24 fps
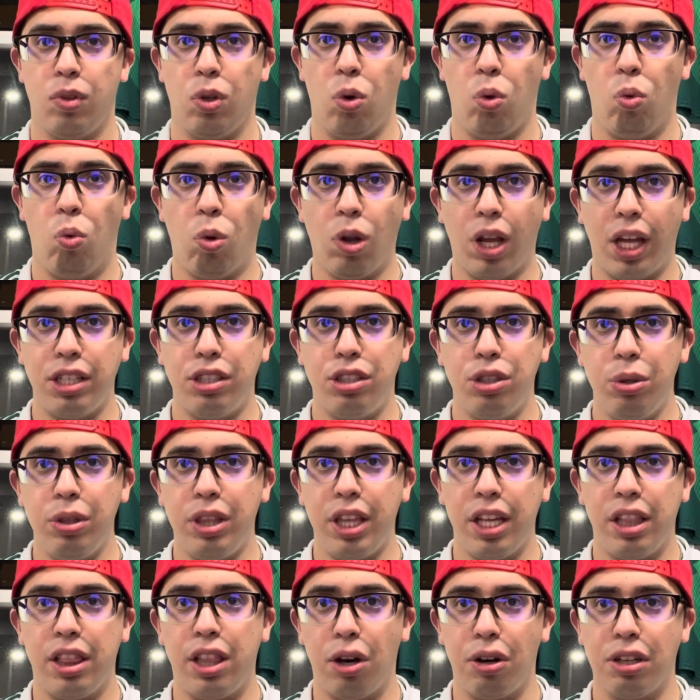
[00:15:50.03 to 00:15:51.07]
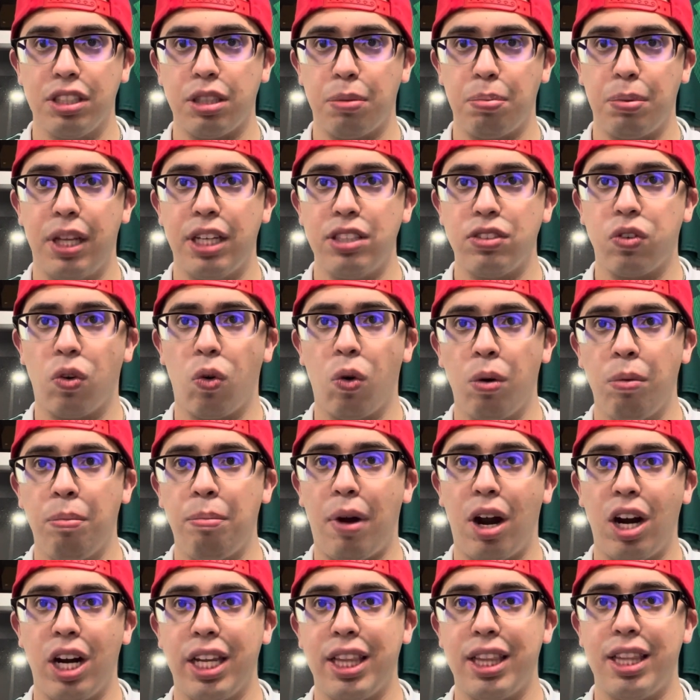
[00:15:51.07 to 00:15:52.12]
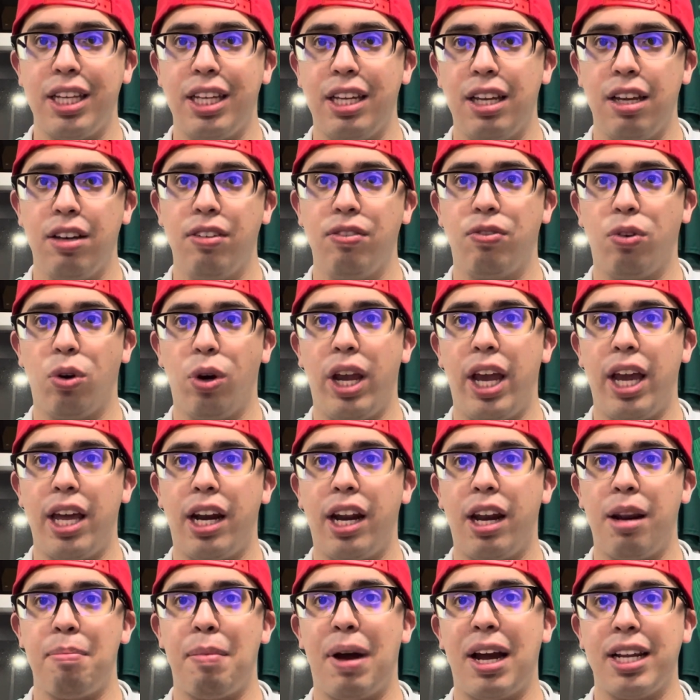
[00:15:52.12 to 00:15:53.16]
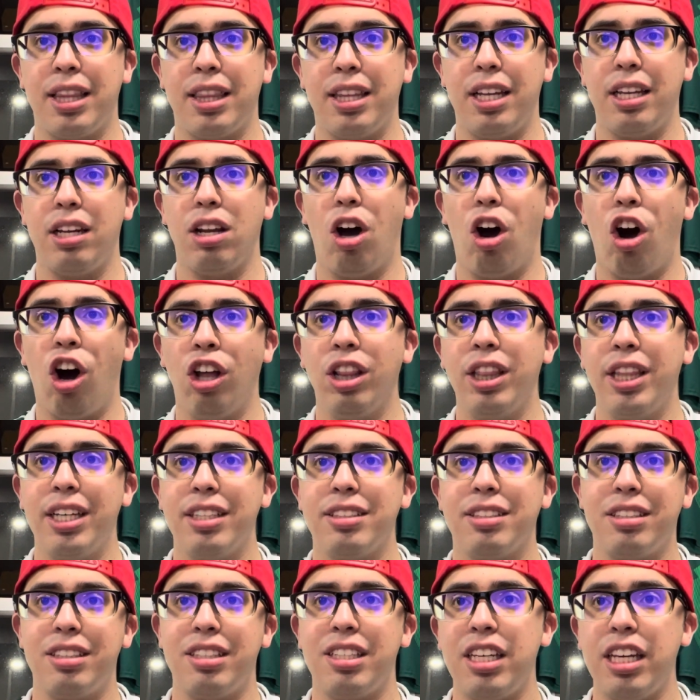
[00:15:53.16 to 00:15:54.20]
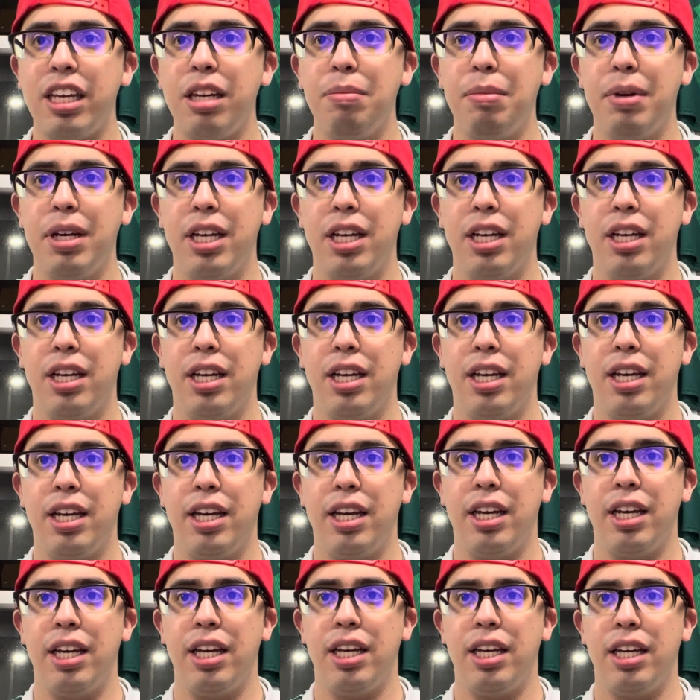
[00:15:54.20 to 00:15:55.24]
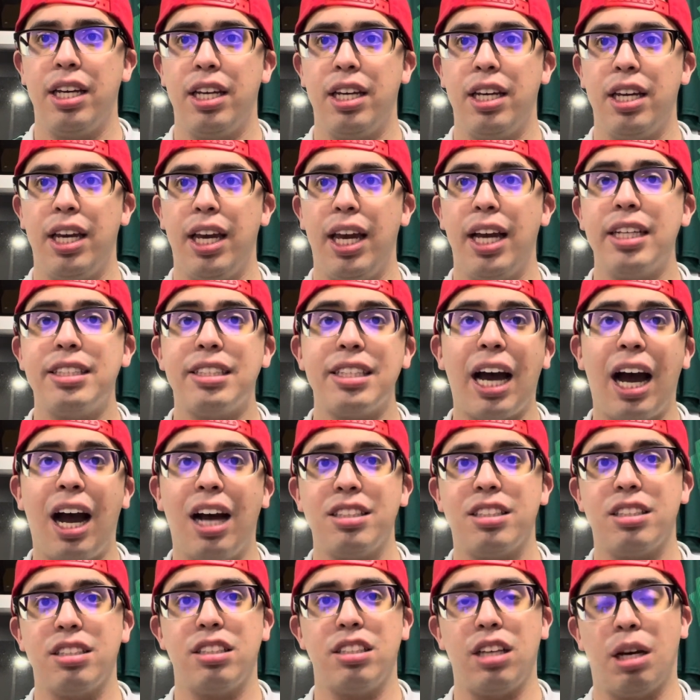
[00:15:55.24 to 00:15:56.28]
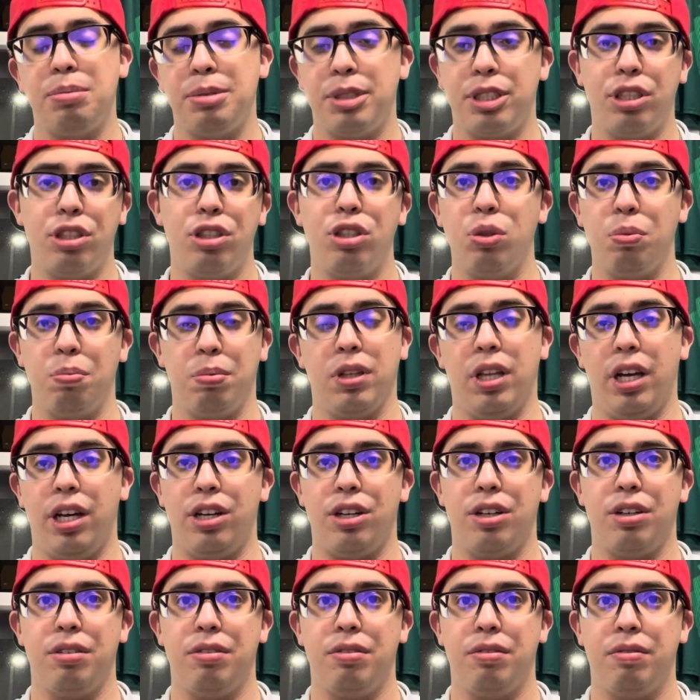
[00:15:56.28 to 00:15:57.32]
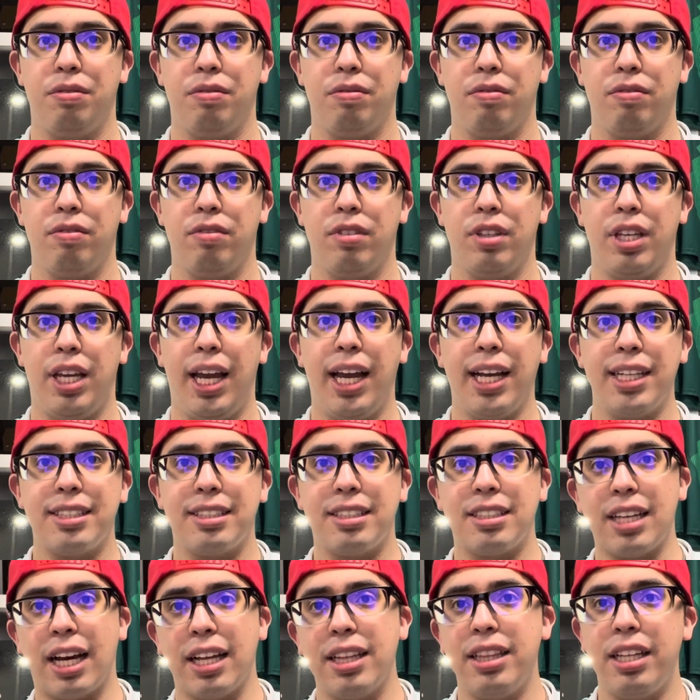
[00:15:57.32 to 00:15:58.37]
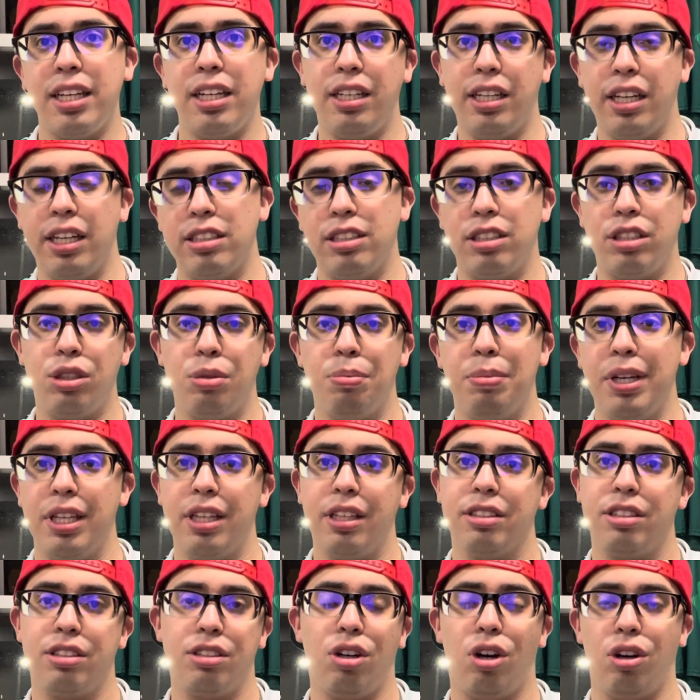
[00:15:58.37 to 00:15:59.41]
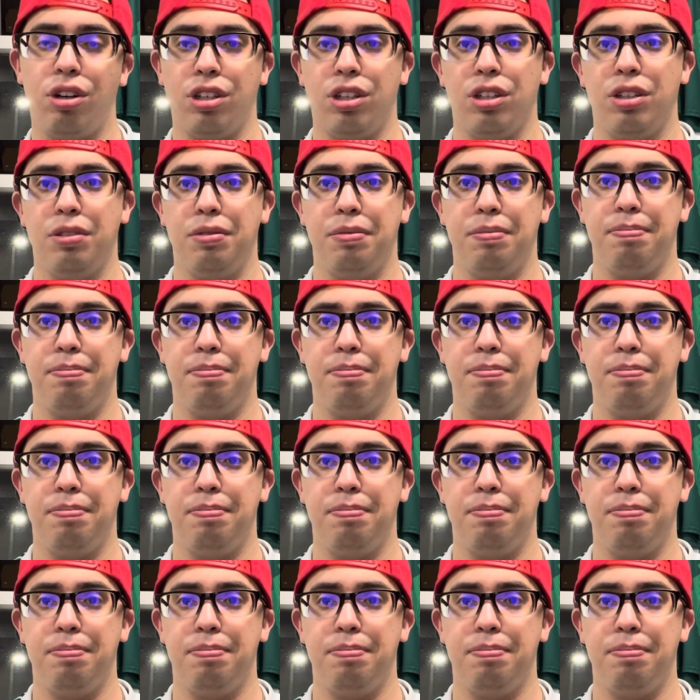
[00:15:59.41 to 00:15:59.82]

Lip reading: While I do think there is a place for Henry Martin on this team, it's as a substitute player. And Santi needs to be the starter.